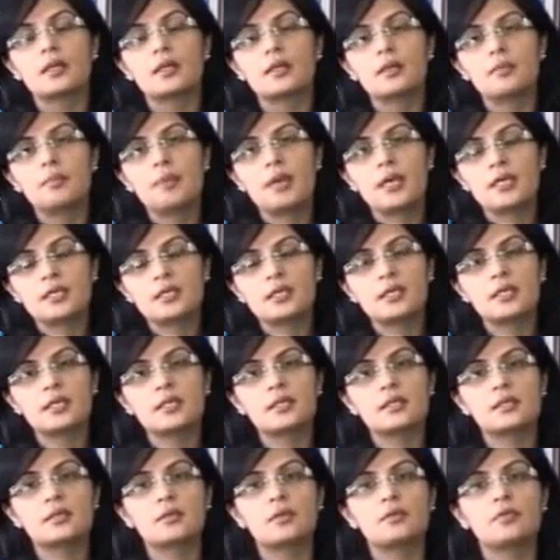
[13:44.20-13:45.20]
The
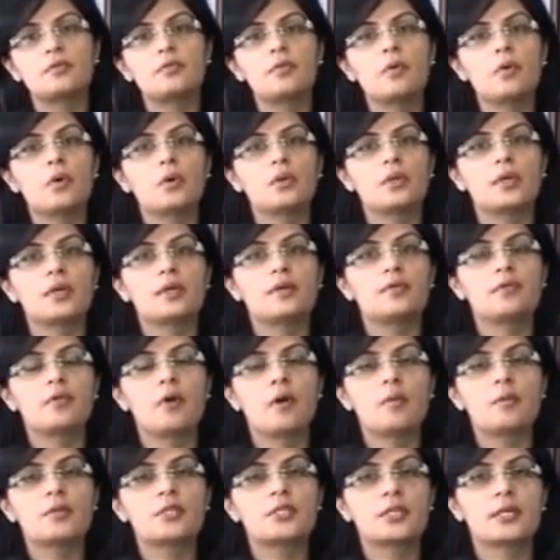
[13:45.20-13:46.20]
basis for the
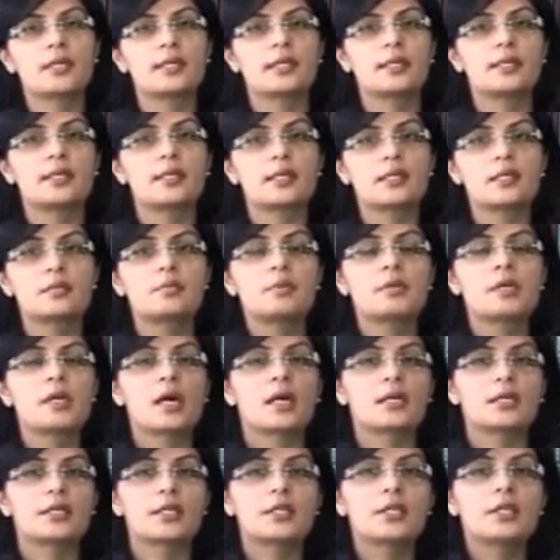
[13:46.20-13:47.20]
reform agenda that has been
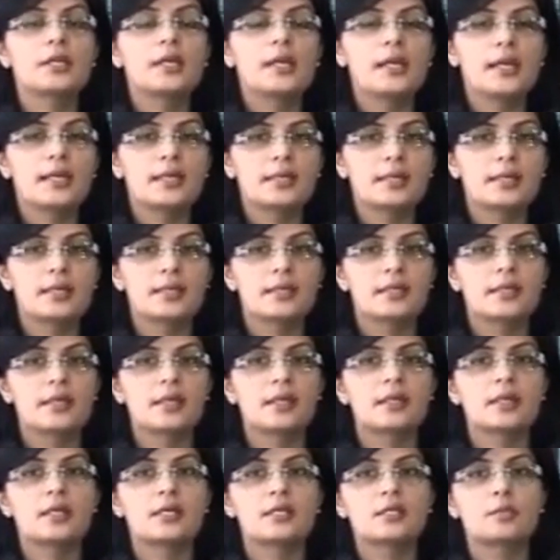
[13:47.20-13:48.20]
articulated
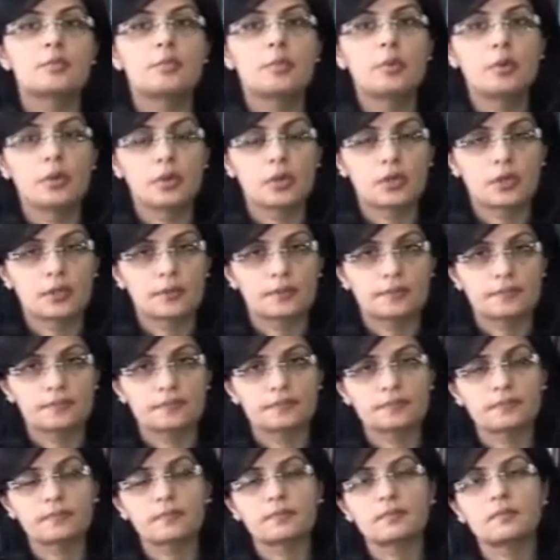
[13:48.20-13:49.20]
in this book
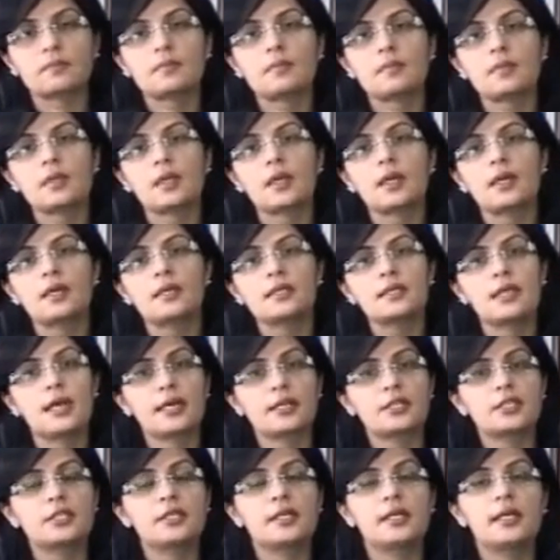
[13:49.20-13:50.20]
has
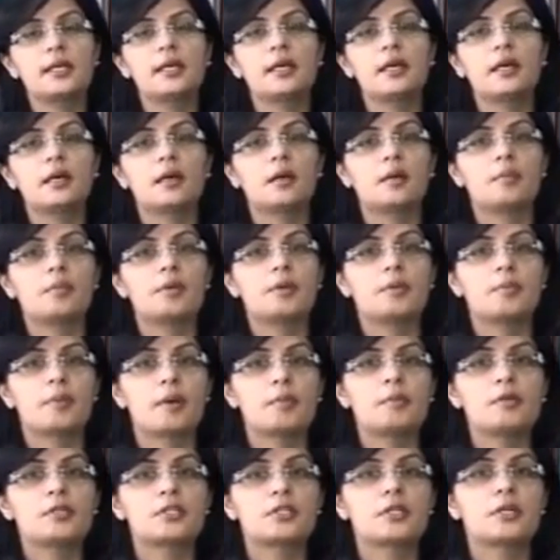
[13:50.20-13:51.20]
actually uh, been
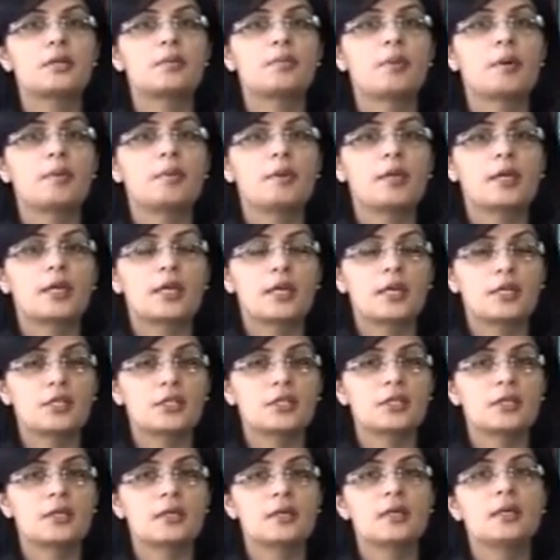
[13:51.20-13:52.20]
published in a
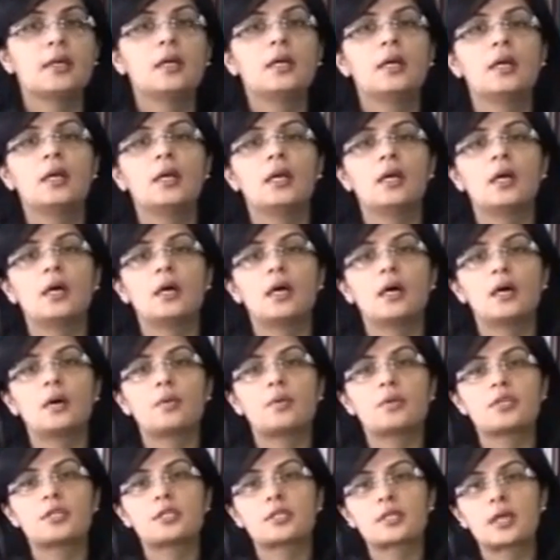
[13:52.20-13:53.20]
publication
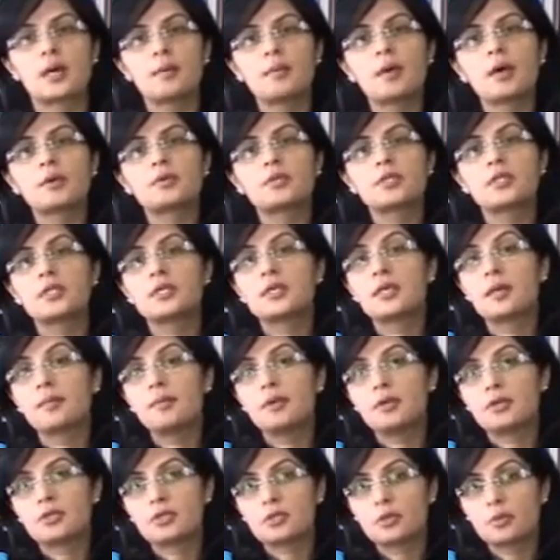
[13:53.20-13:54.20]
uh, which has come out in the
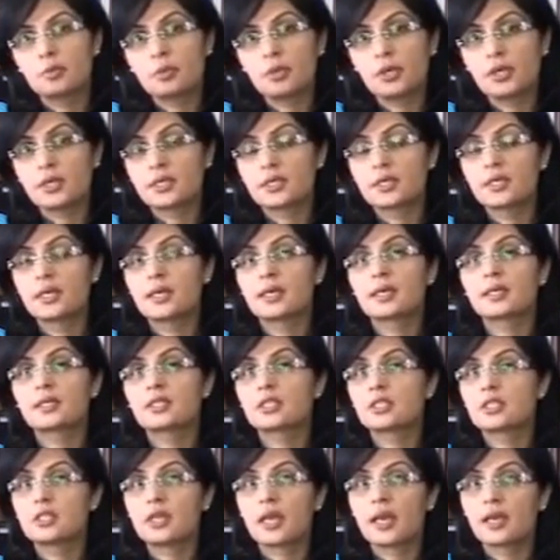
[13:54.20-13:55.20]
WHO Bulletin in
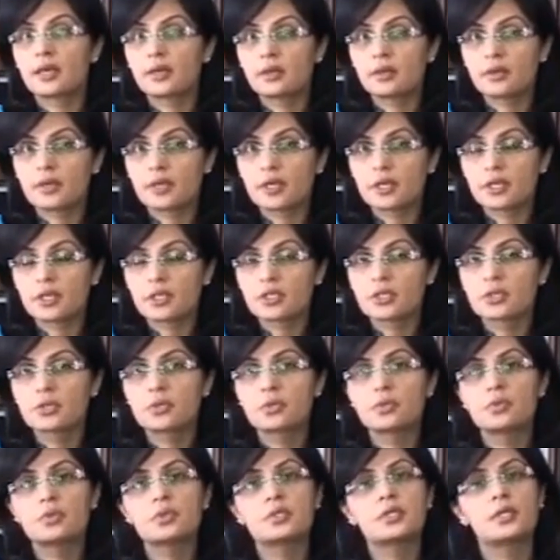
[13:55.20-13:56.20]
its January
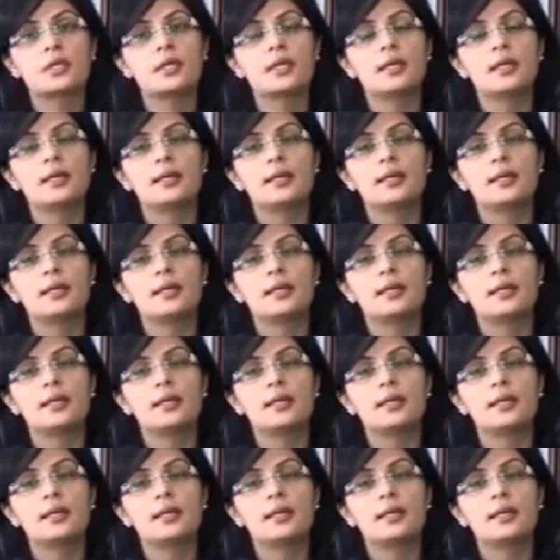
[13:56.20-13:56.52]
issues.